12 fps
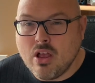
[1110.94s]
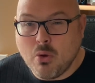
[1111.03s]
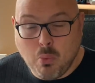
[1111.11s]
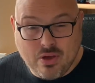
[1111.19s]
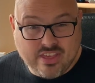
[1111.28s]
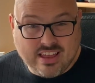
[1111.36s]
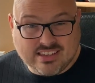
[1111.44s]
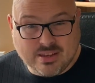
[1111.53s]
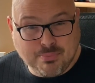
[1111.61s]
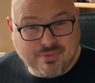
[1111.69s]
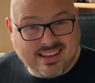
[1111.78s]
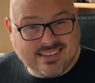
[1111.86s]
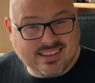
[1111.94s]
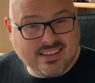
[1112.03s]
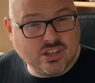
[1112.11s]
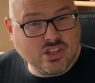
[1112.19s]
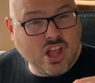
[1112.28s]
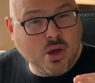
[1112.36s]
Whether that's embracing
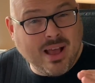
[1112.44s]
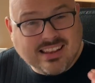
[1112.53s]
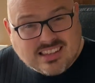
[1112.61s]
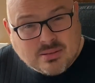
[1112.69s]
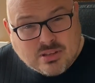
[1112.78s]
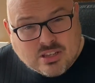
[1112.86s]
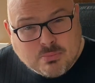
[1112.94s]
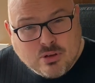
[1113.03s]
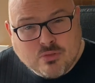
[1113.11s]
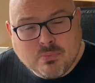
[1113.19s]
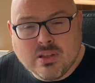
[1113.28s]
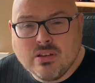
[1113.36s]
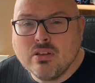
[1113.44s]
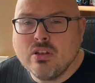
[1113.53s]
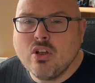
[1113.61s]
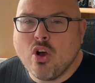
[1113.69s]
the no estimates movement,